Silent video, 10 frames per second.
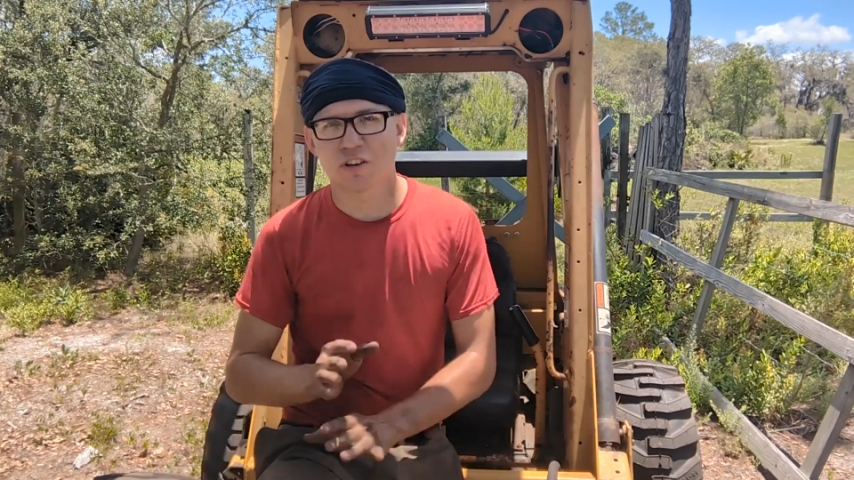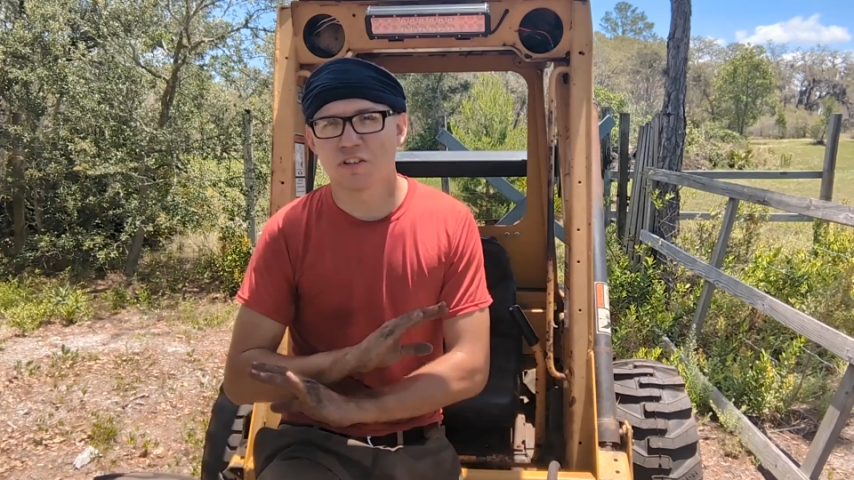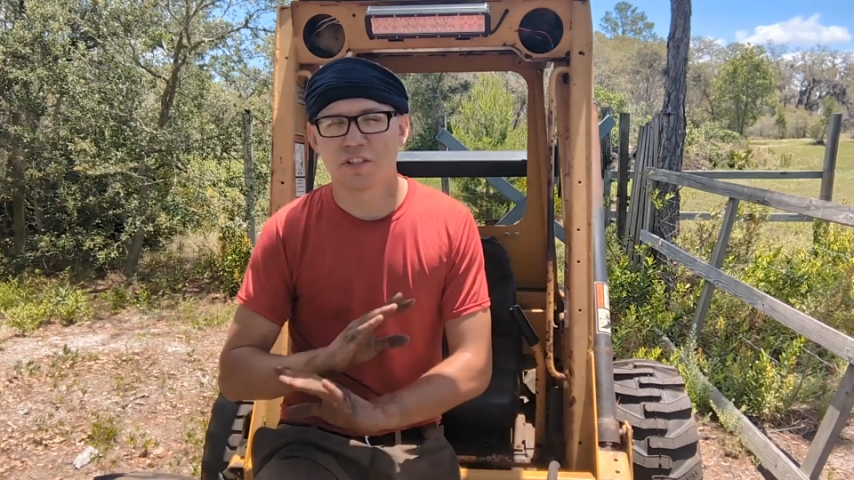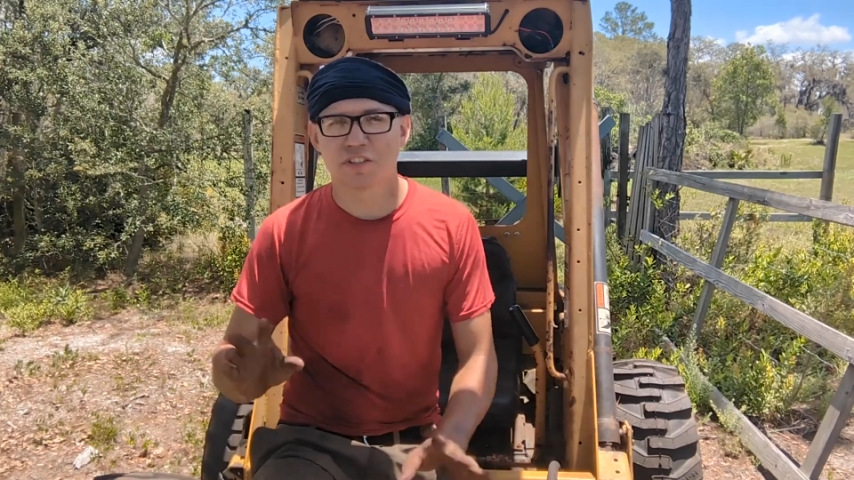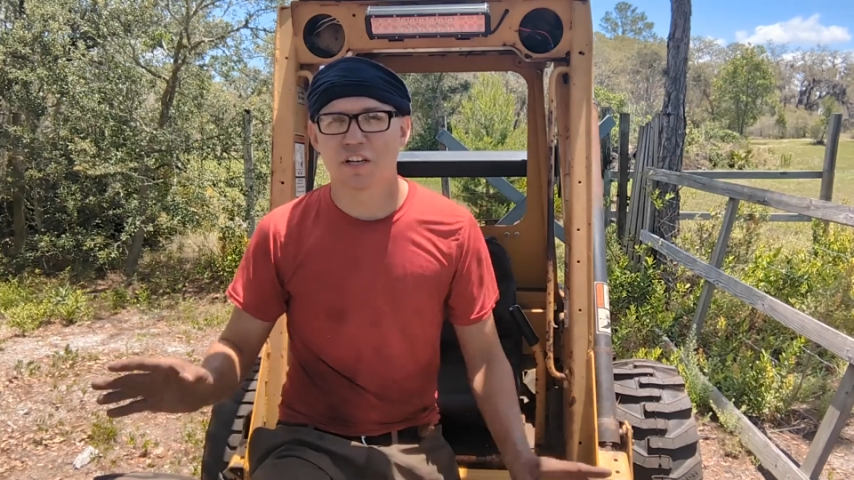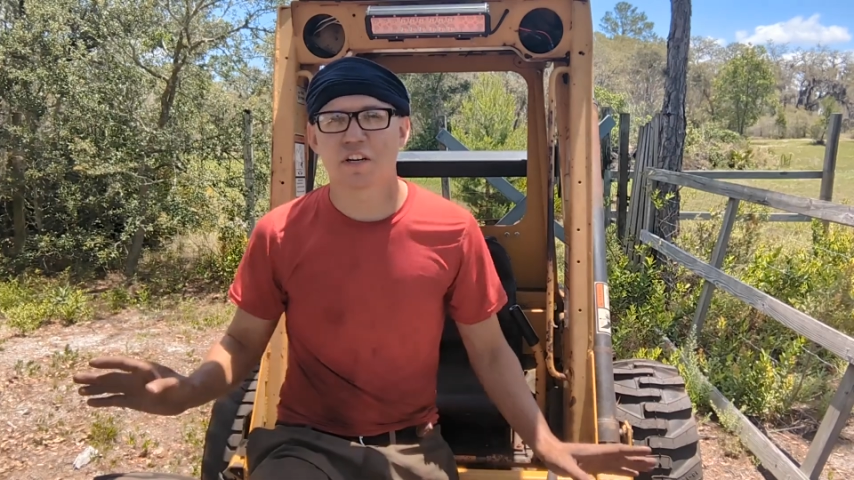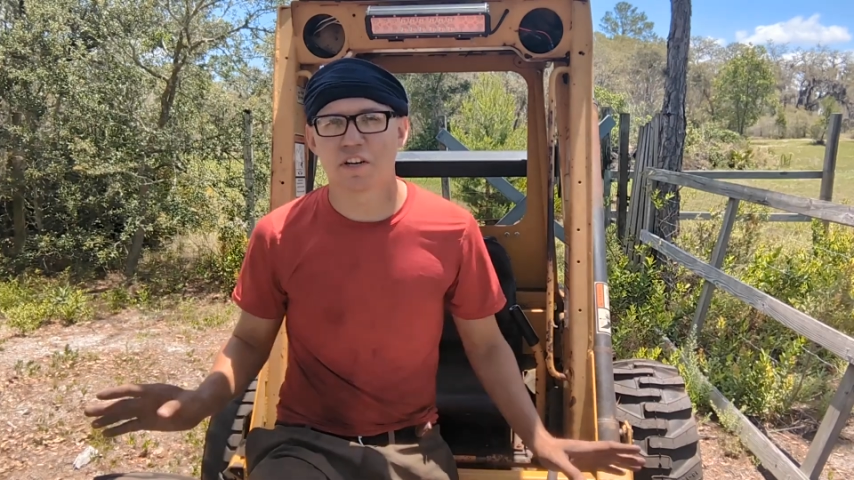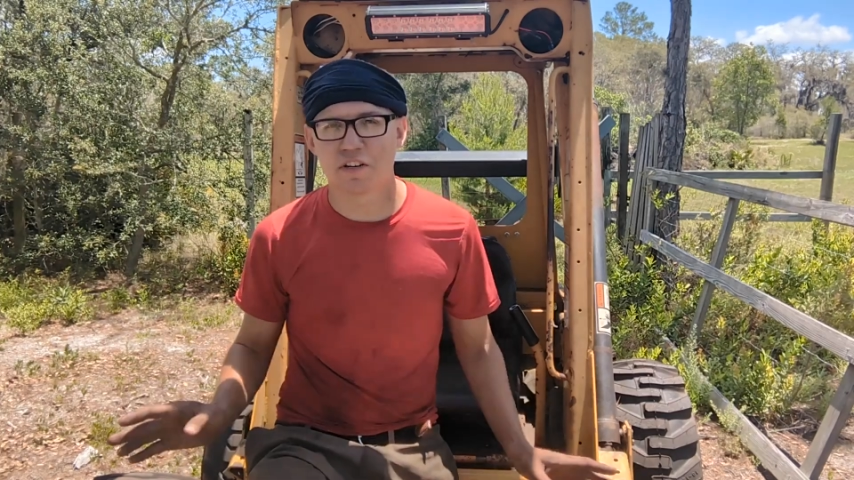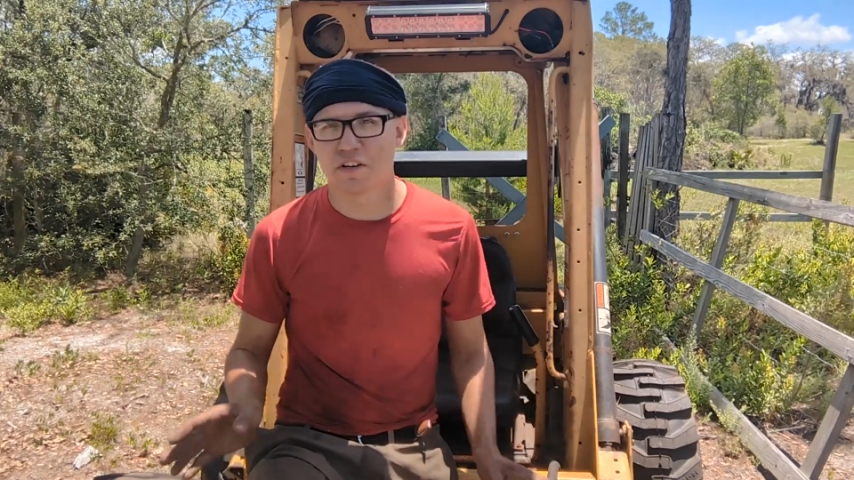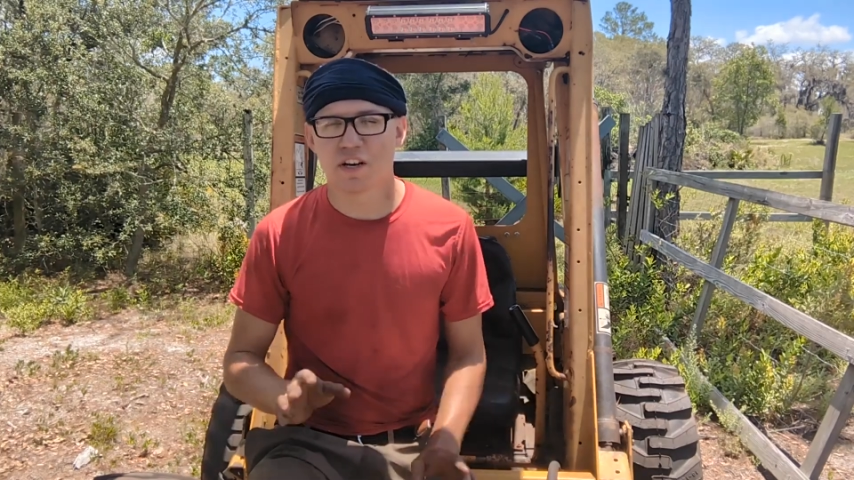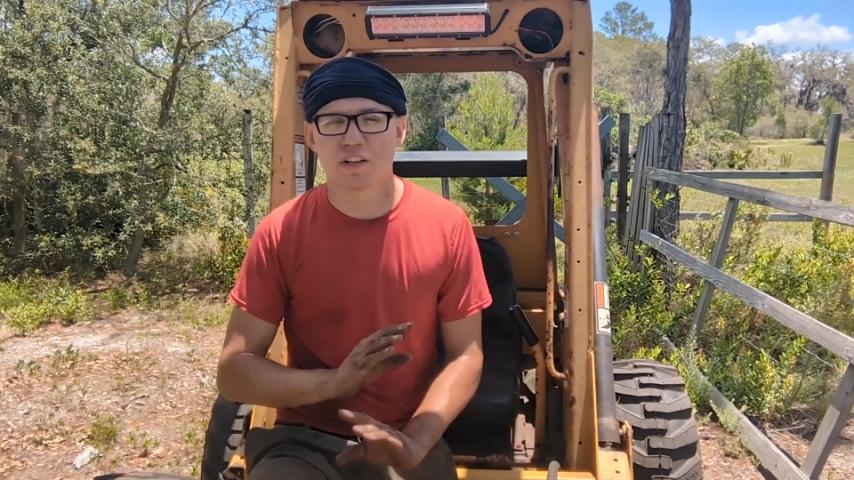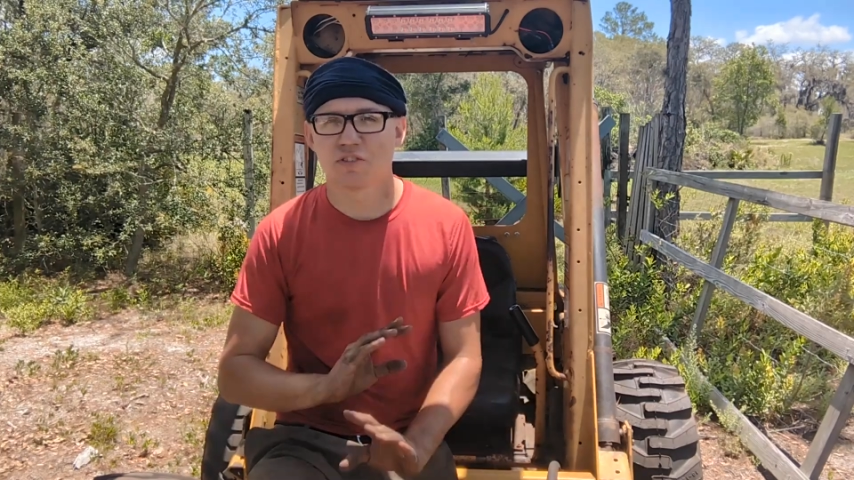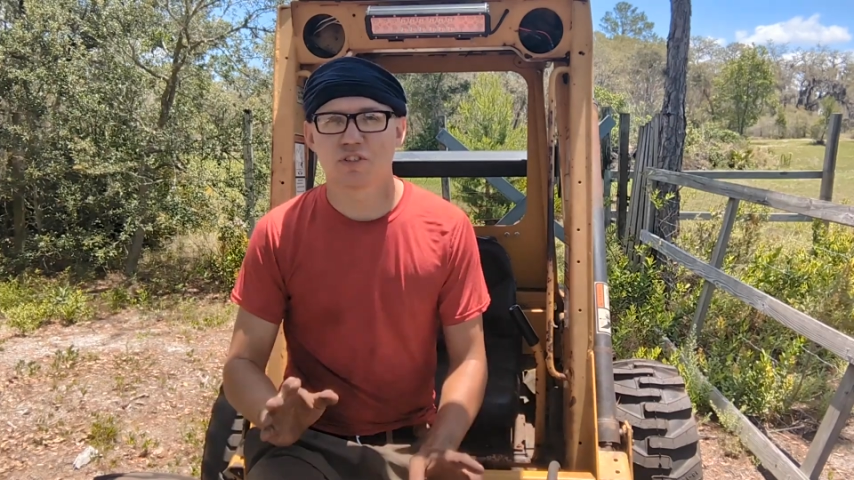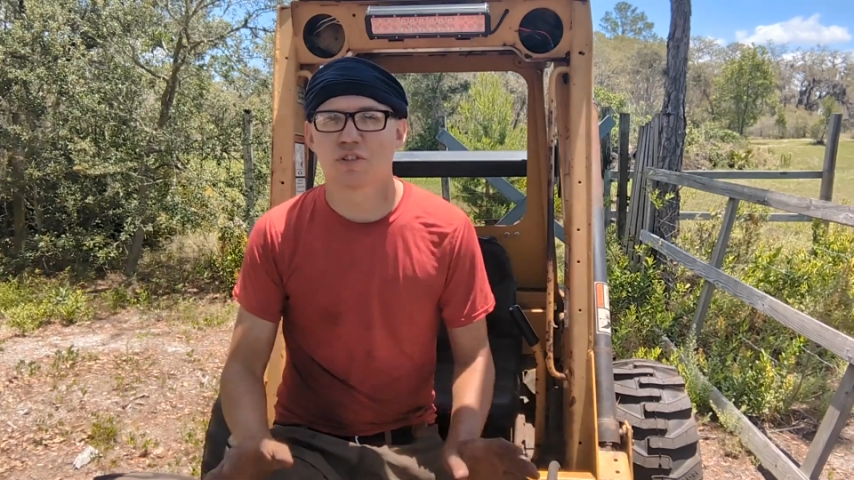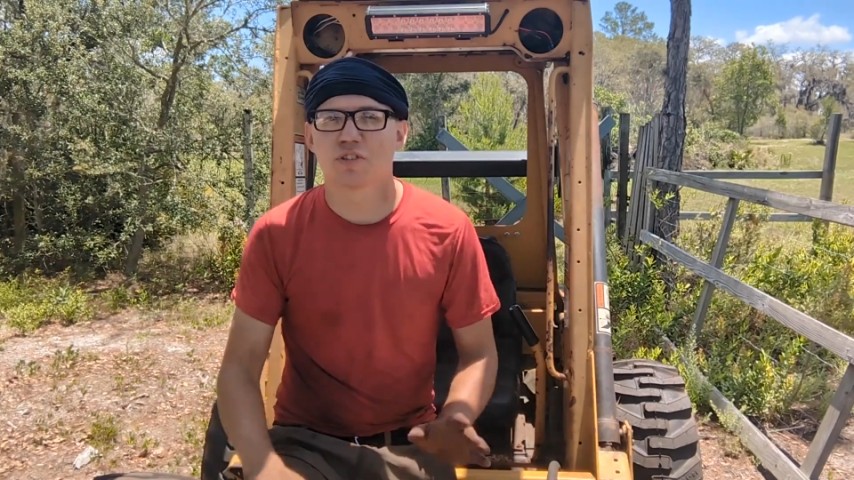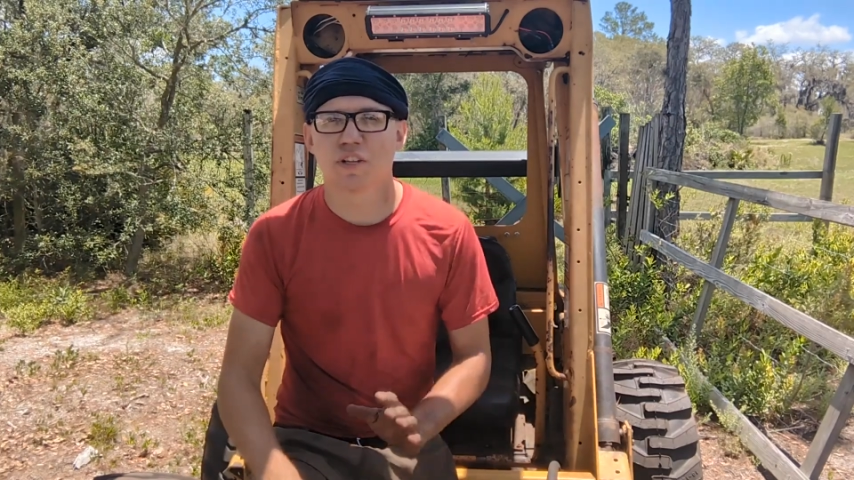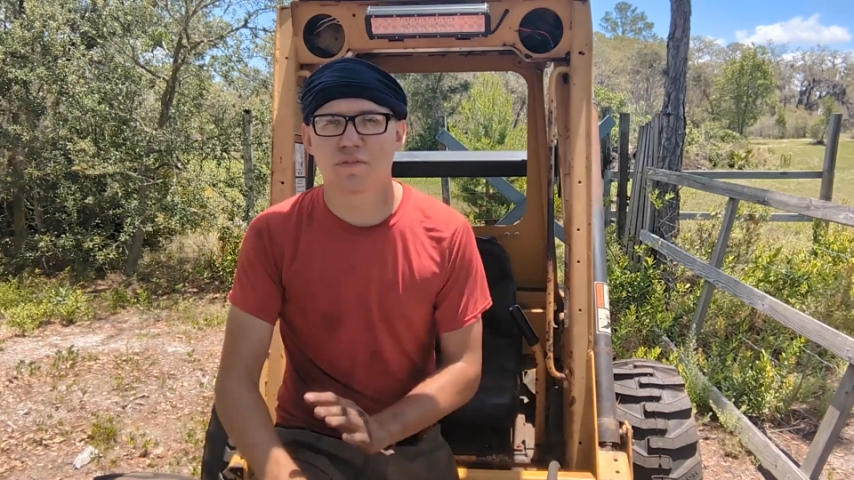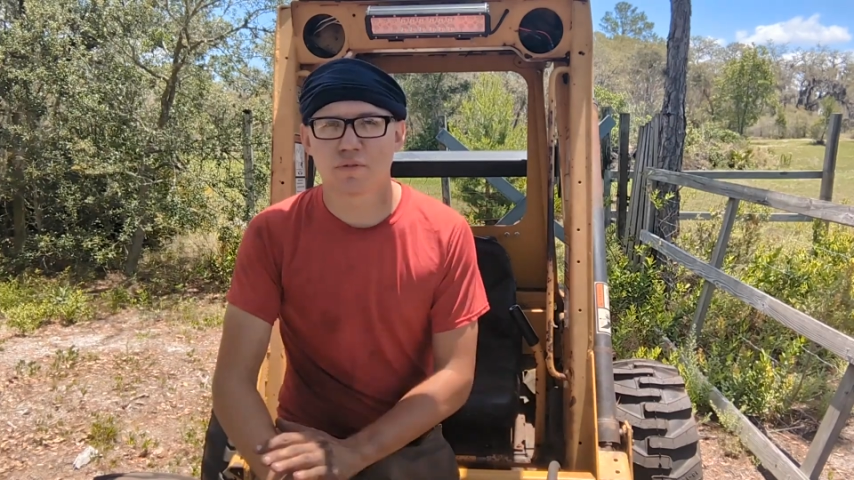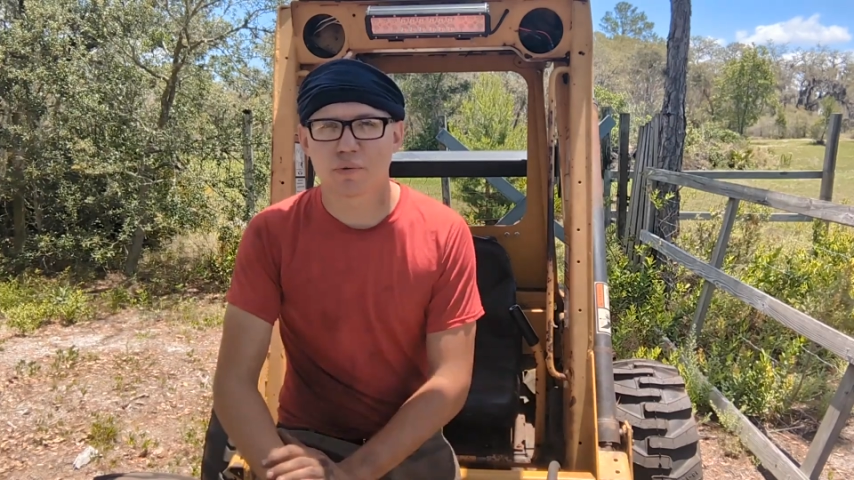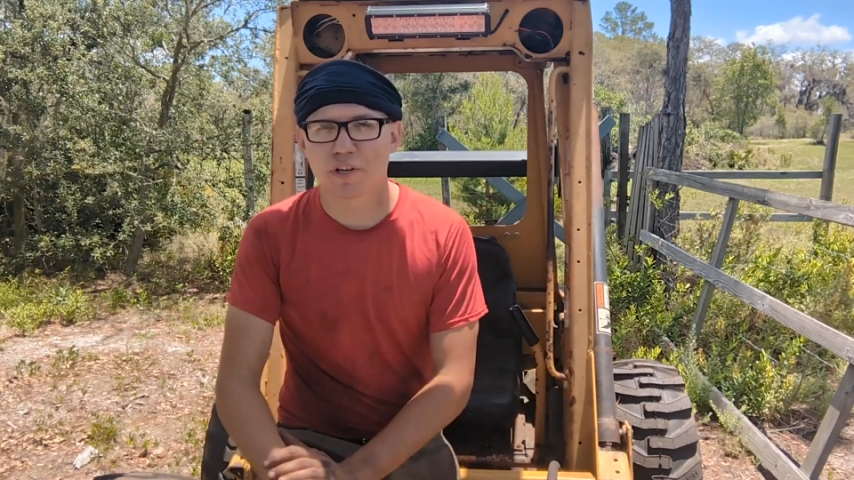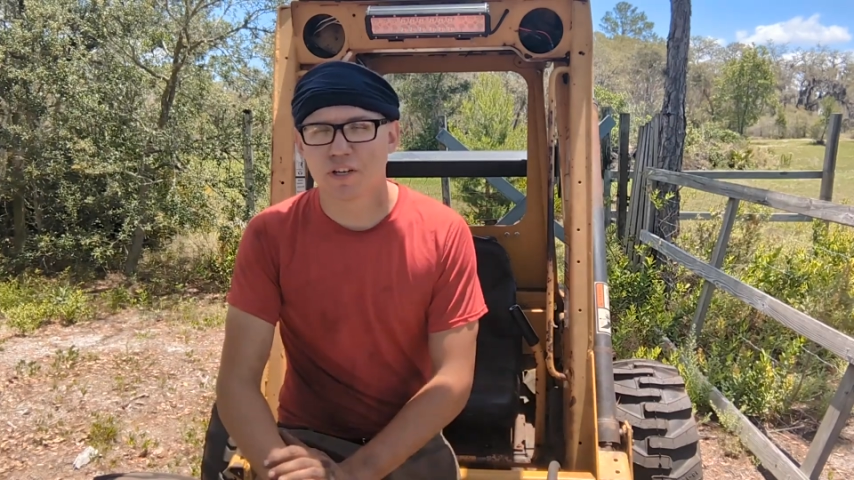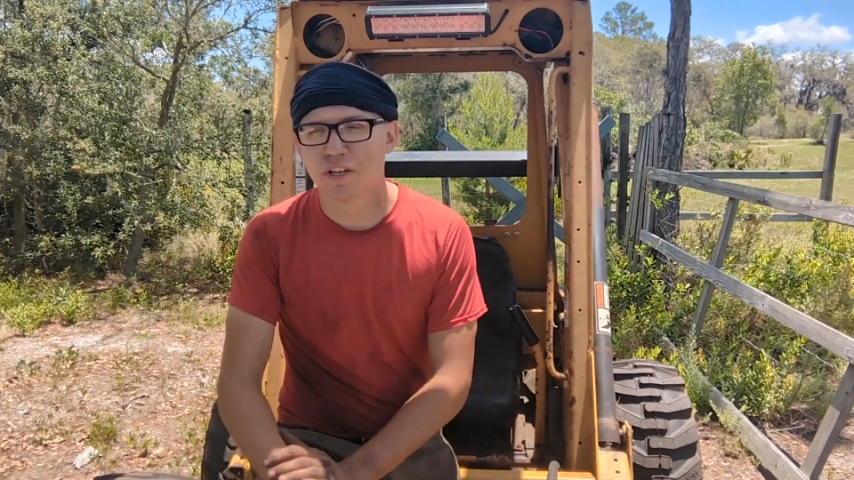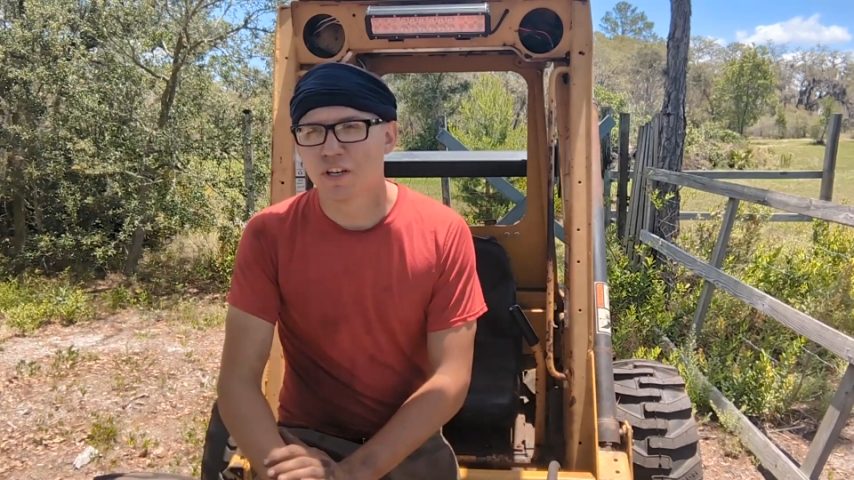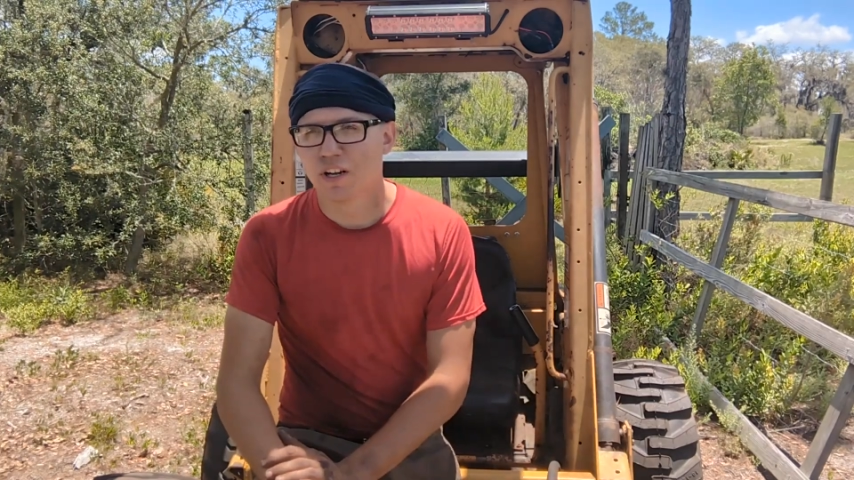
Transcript: on the entire internet. I searched everywhere,